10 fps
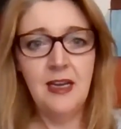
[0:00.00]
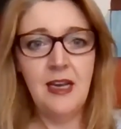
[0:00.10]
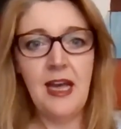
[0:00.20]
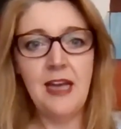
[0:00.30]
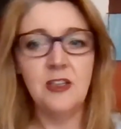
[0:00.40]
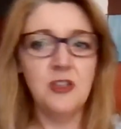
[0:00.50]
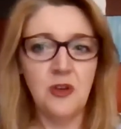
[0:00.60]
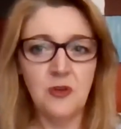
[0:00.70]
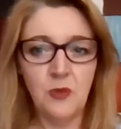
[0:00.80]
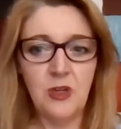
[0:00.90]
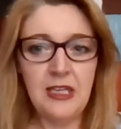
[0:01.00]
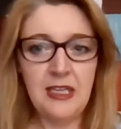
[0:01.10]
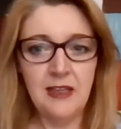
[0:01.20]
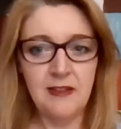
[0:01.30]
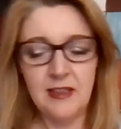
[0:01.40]
and don't want to
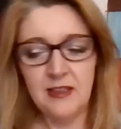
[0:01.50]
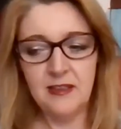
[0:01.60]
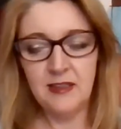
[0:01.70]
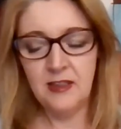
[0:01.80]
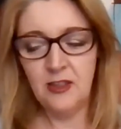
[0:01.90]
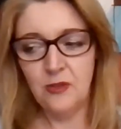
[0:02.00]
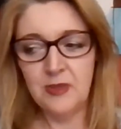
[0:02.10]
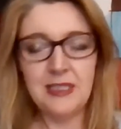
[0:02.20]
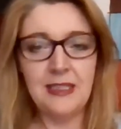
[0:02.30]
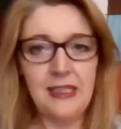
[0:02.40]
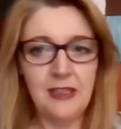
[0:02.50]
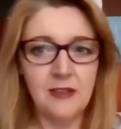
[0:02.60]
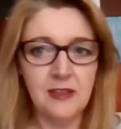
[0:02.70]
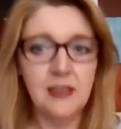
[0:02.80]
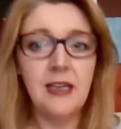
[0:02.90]
hear that you as a
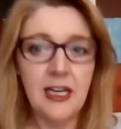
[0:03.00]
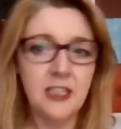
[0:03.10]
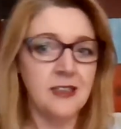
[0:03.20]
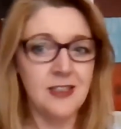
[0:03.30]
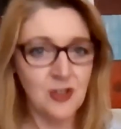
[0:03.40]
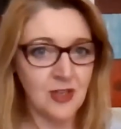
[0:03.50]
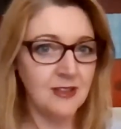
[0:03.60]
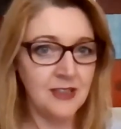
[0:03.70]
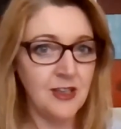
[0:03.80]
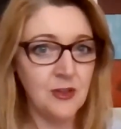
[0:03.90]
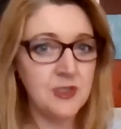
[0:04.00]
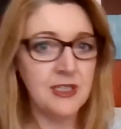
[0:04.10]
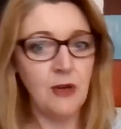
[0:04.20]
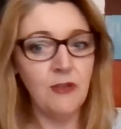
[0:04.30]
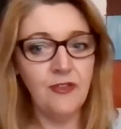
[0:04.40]
leader are actually struggling
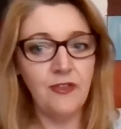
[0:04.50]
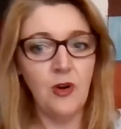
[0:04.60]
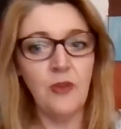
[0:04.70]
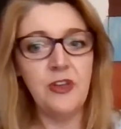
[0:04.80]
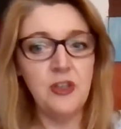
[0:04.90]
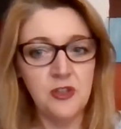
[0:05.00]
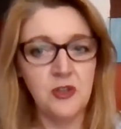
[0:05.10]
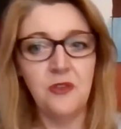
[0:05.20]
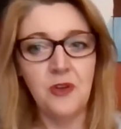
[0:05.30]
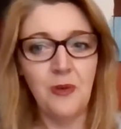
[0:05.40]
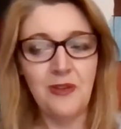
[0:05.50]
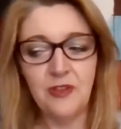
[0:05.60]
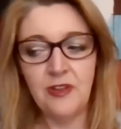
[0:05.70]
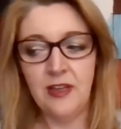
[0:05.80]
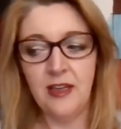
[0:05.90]
yourself and that you don't know
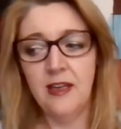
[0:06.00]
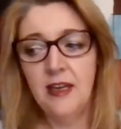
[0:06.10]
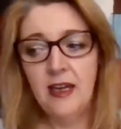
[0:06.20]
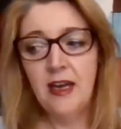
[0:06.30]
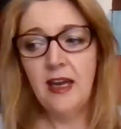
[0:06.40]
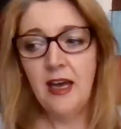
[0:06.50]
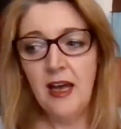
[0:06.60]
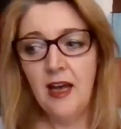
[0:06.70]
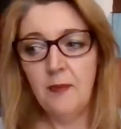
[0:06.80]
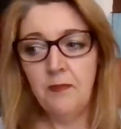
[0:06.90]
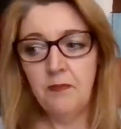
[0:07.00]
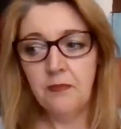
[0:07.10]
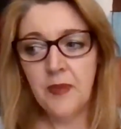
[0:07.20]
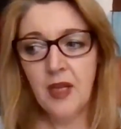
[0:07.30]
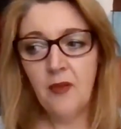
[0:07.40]
everything.
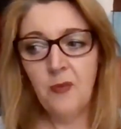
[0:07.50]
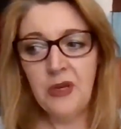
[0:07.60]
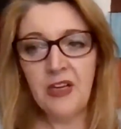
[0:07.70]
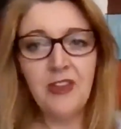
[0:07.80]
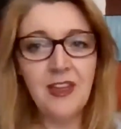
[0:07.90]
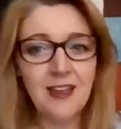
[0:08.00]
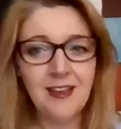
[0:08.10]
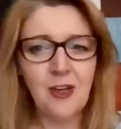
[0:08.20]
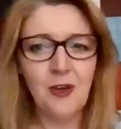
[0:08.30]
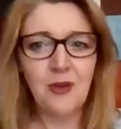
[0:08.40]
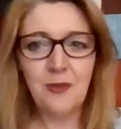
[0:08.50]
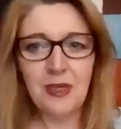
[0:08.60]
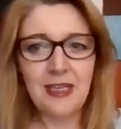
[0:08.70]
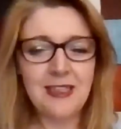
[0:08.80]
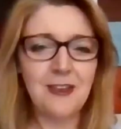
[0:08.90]
But I think,
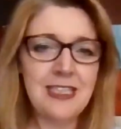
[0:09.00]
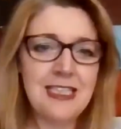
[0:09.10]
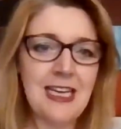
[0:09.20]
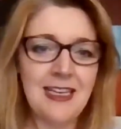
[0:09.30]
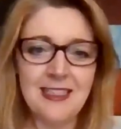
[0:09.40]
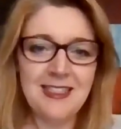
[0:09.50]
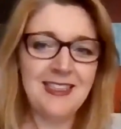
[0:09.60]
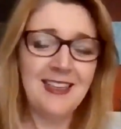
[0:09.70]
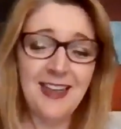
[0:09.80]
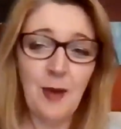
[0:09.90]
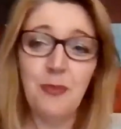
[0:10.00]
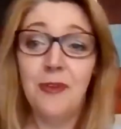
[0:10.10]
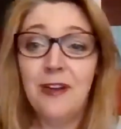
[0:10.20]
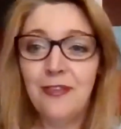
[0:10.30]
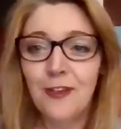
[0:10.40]
it only takes a
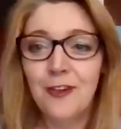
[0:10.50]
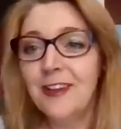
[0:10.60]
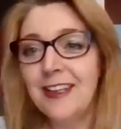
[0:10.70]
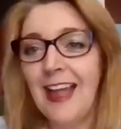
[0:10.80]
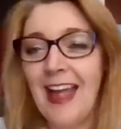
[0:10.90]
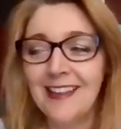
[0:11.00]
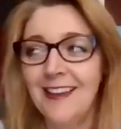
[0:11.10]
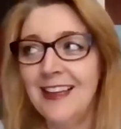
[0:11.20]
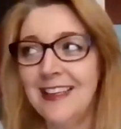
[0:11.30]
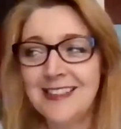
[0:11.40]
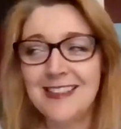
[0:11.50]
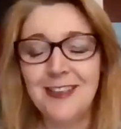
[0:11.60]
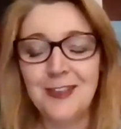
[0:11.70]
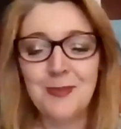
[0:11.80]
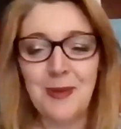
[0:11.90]
brief look at the headlines in
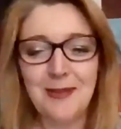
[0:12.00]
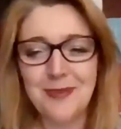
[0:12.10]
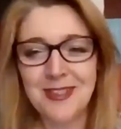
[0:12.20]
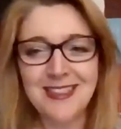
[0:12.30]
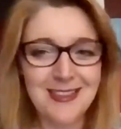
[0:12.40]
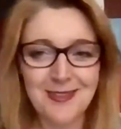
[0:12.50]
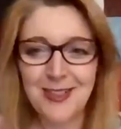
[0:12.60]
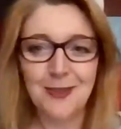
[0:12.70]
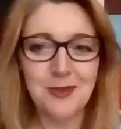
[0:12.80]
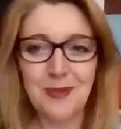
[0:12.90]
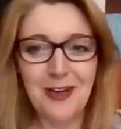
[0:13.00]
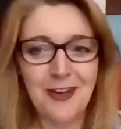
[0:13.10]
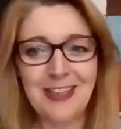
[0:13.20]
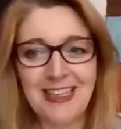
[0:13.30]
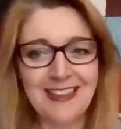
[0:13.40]
the newspapers, as we talked about
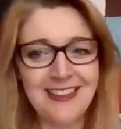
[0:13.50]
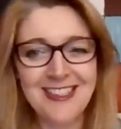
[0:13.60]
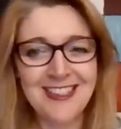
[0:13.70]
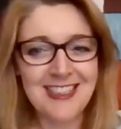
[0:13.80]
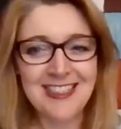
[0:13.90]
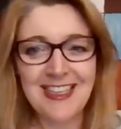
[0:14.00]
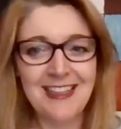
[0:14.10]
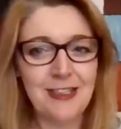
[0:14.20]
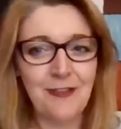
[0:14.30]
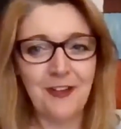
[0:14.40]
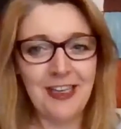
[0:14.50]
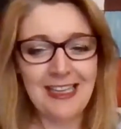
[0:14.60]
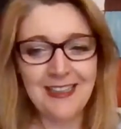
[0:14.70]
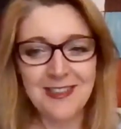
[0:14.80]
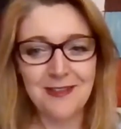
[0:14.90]
earlier, just to see the different
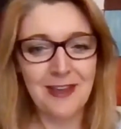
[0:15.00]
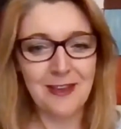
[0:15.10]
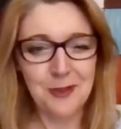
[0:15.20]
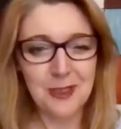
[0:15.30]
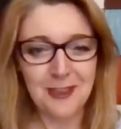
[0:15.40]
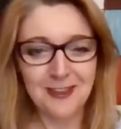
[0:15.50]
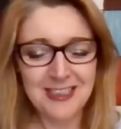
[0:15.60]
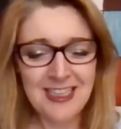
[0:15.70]
leaders around the world,